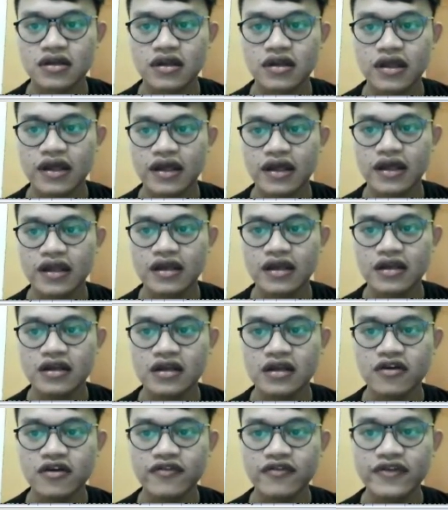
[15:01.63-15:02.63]
and
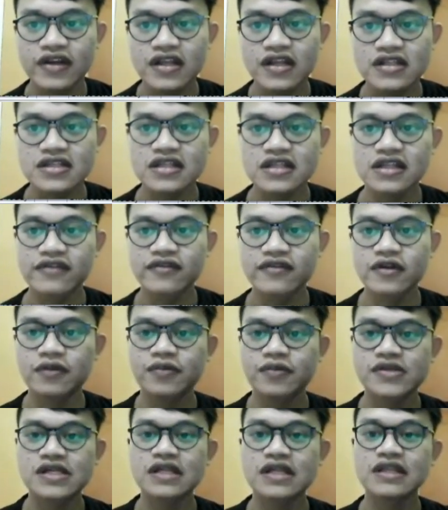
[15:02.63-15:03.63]
the confidence interval
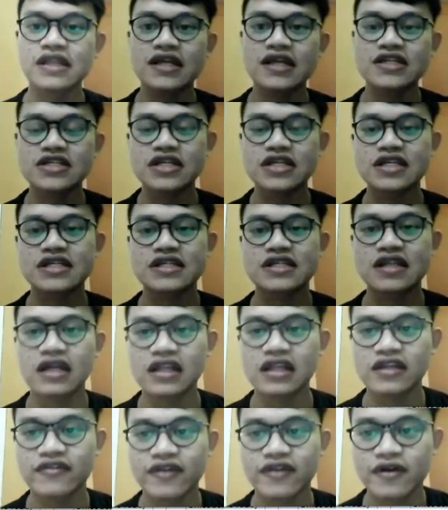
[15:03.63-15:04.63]
percentage is
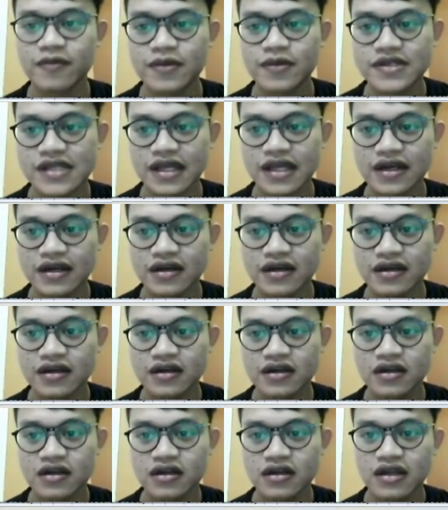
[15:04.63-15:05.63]
95%,
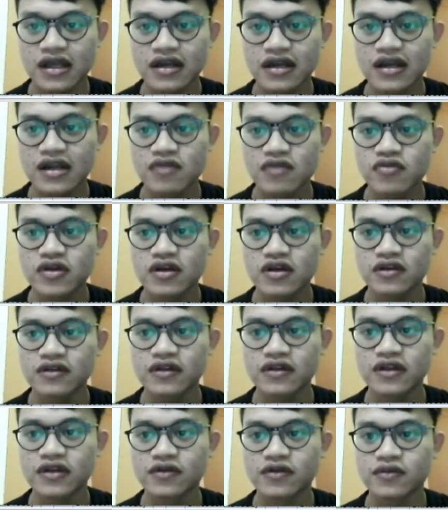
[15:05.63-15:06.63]
and then we
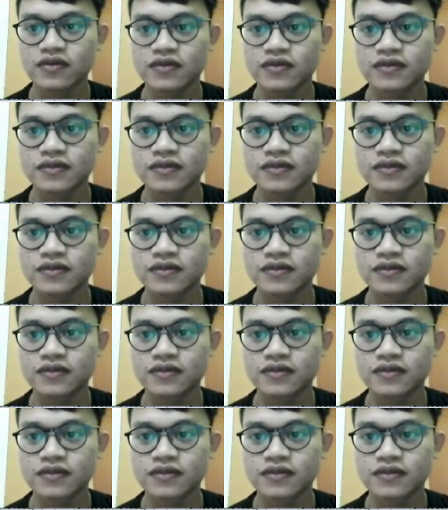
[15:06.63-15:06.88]
continue,